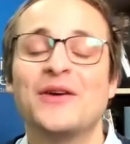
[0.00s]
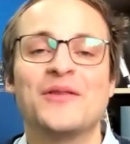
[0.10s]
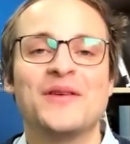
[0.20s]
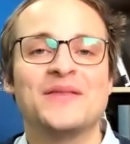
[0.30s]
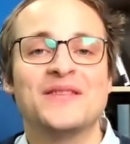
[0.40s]

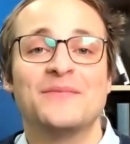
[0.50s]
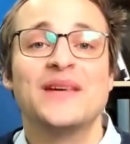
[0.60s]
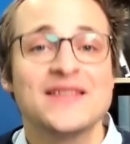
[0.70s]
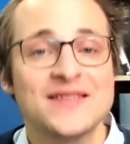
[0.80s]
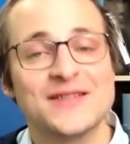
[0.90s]
within the
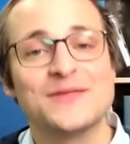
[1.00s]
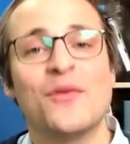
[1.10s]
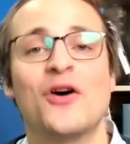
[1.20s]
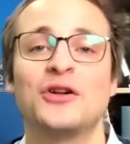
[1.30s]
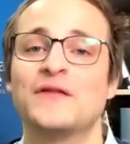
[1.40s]
business
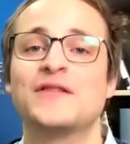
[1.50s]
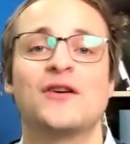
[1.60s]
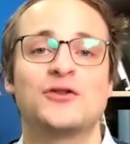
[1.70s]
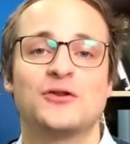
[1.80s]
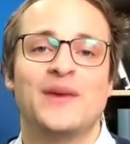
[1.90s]
model of
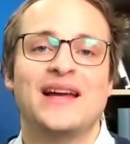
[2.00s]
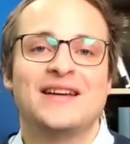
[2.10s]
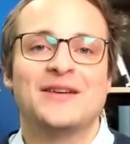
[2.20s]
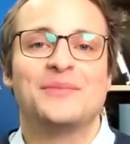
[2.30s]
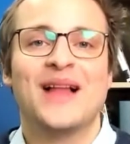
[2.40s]
social
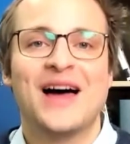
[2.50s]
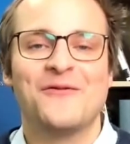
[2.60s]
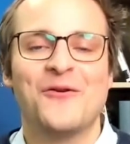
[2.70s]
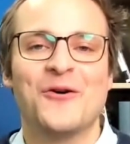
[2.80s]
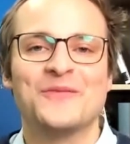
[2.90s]
media
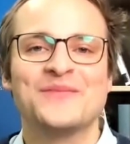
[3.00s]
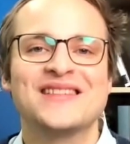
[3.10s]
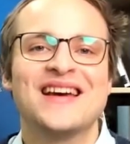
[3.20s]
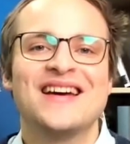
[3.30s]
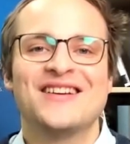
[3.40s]

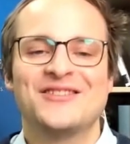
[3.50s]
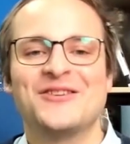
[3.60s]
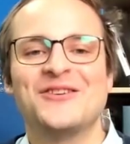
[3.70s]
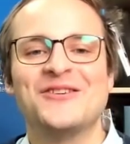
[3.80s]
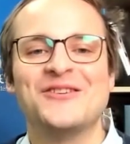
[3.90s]
platforms
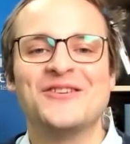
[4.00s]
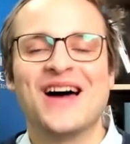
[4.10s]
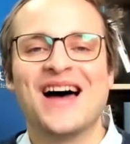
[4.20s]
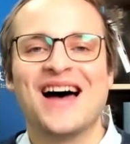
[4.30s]
to